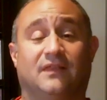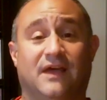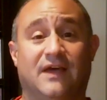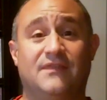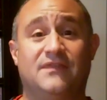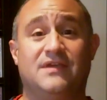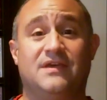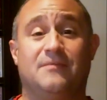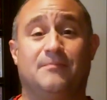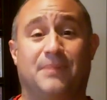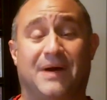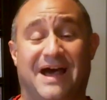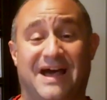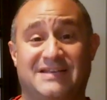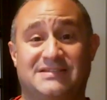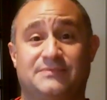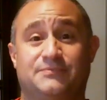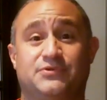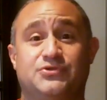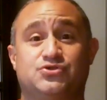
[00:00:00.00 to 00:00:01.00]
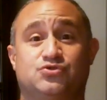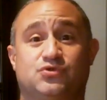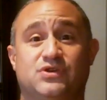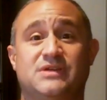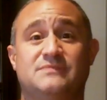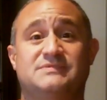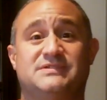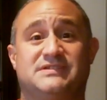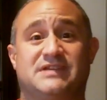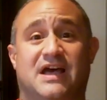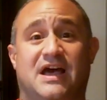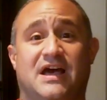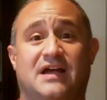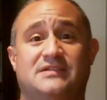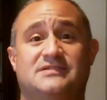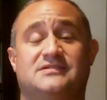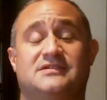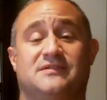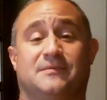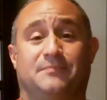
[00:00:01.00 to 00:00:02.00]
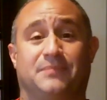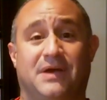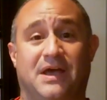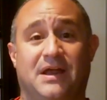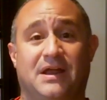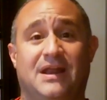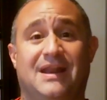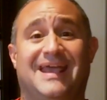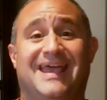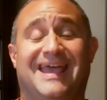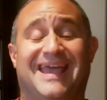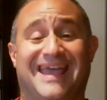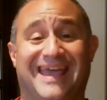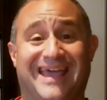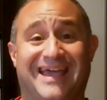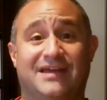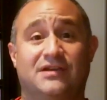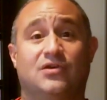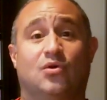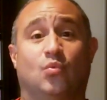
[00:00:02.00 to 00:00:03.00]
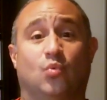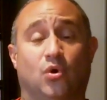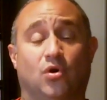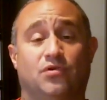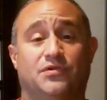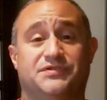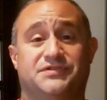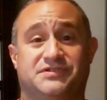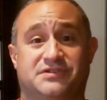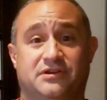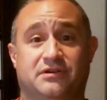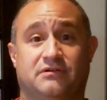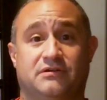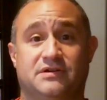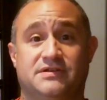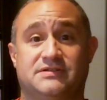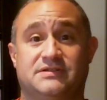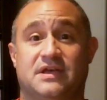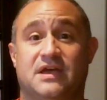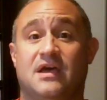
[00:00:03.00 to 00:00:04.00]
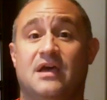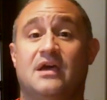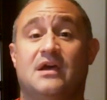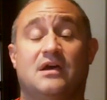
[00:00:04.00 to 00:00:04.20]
led the impossible Dream Sox to the pennant and World Series.